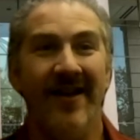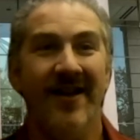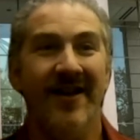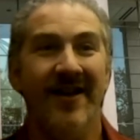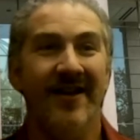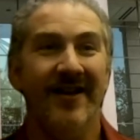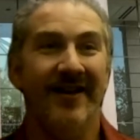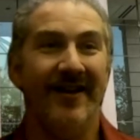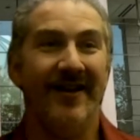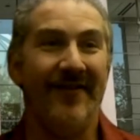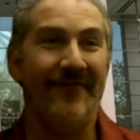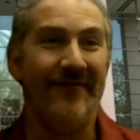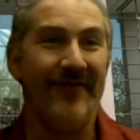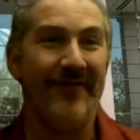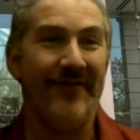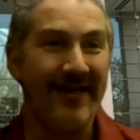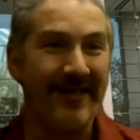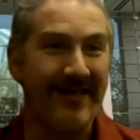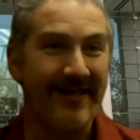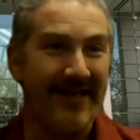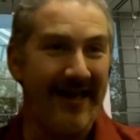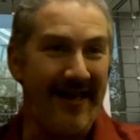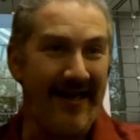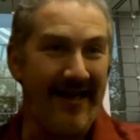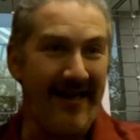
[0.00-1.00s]

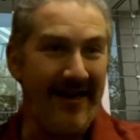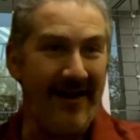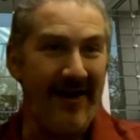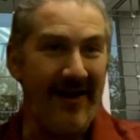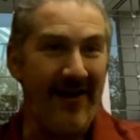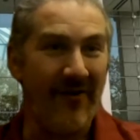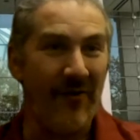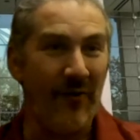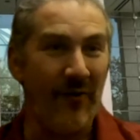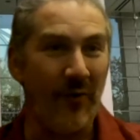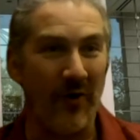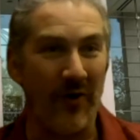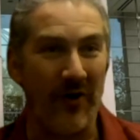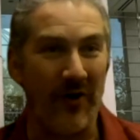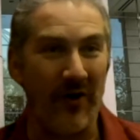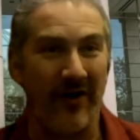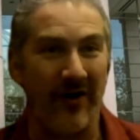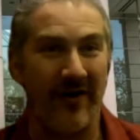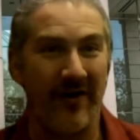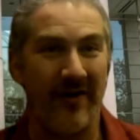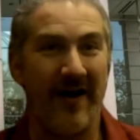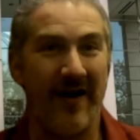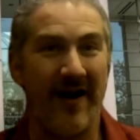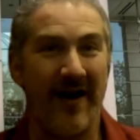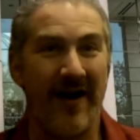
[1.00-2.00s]
convicted,
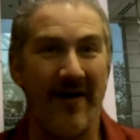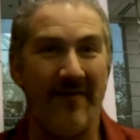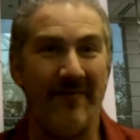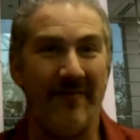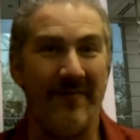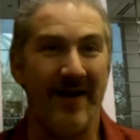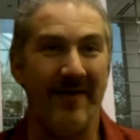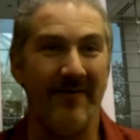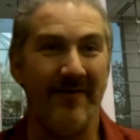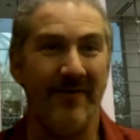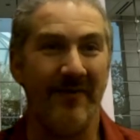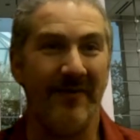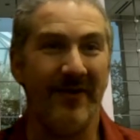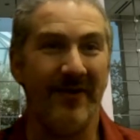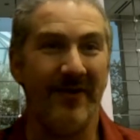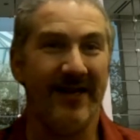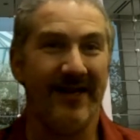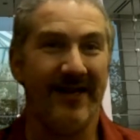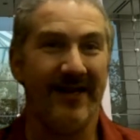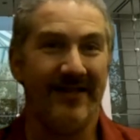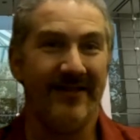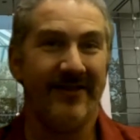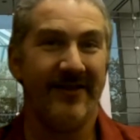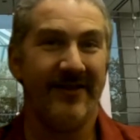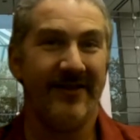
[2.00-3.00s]
or maybe
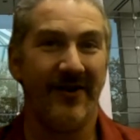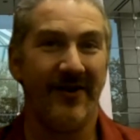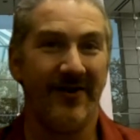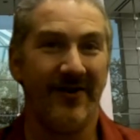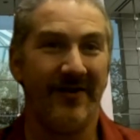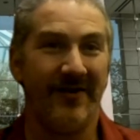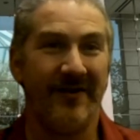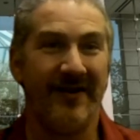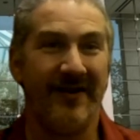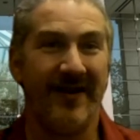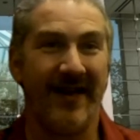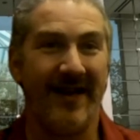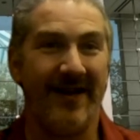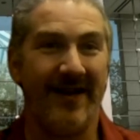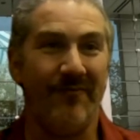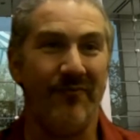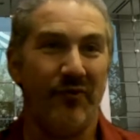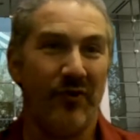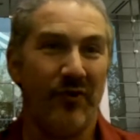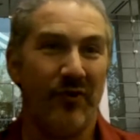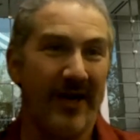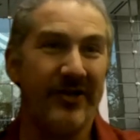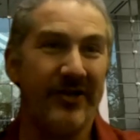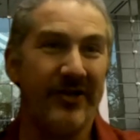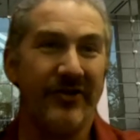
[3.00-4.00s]
because they're getting
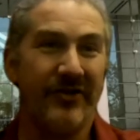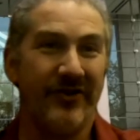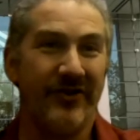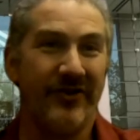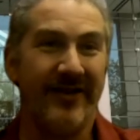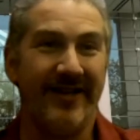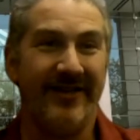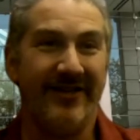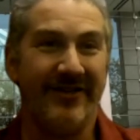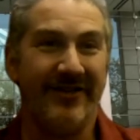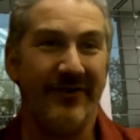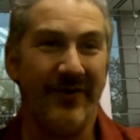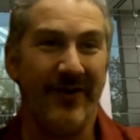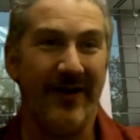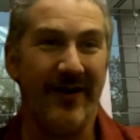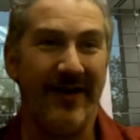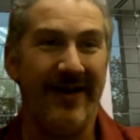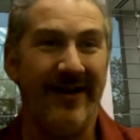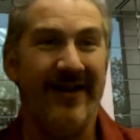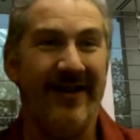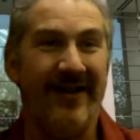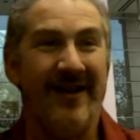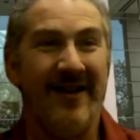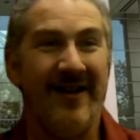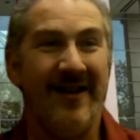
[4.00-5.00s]
pressured into it.
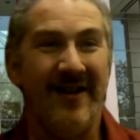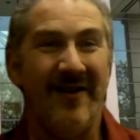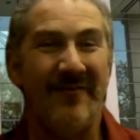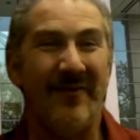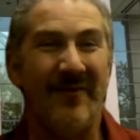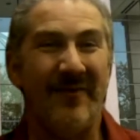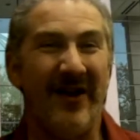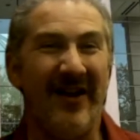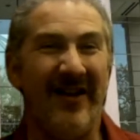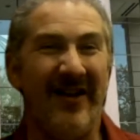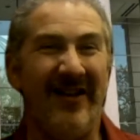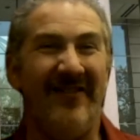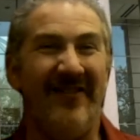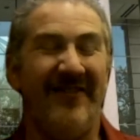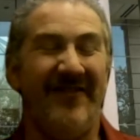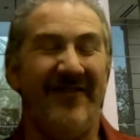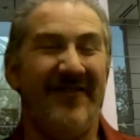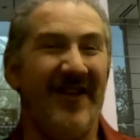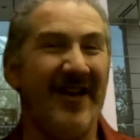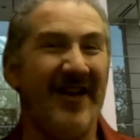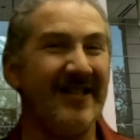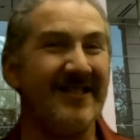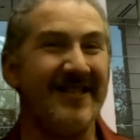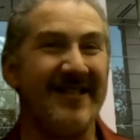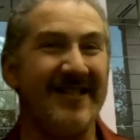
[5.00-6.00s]
But
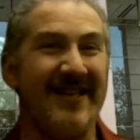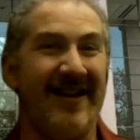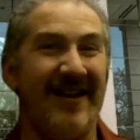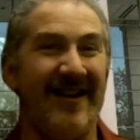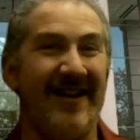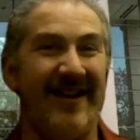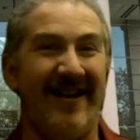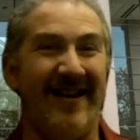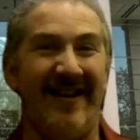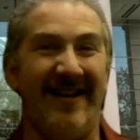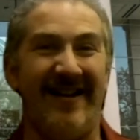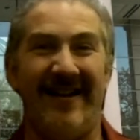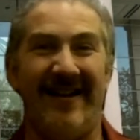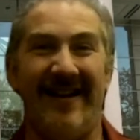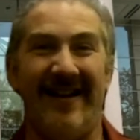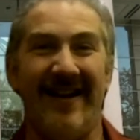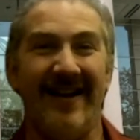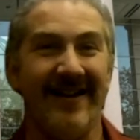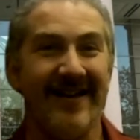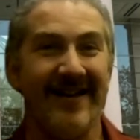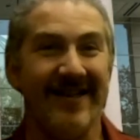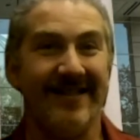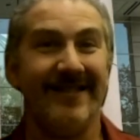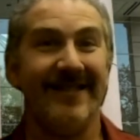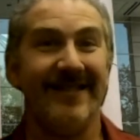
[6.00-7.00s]
that's a
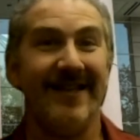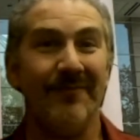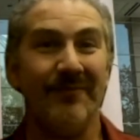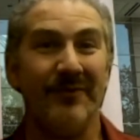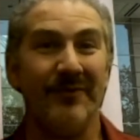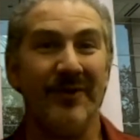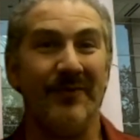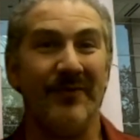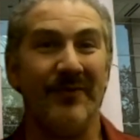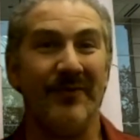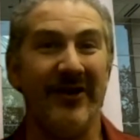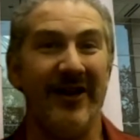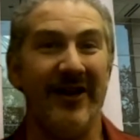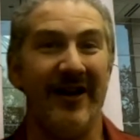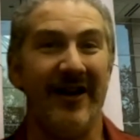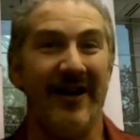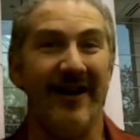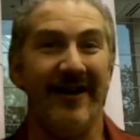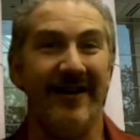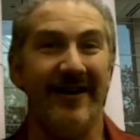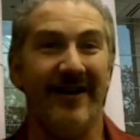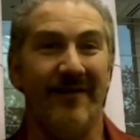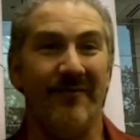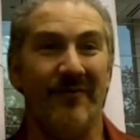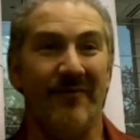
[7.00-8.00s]
unacceptably
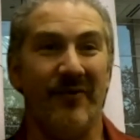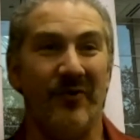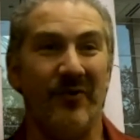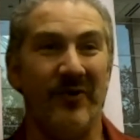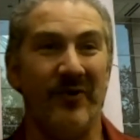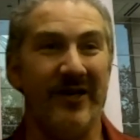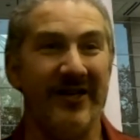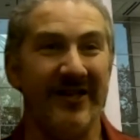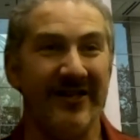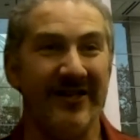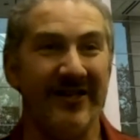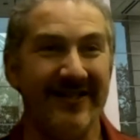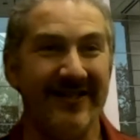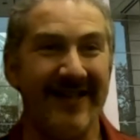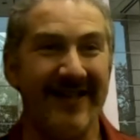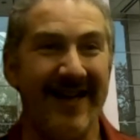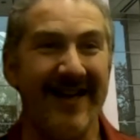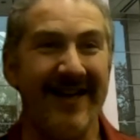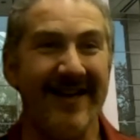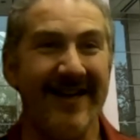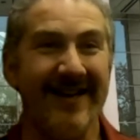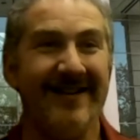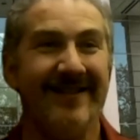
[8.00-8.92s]
high number, wouldn't you say?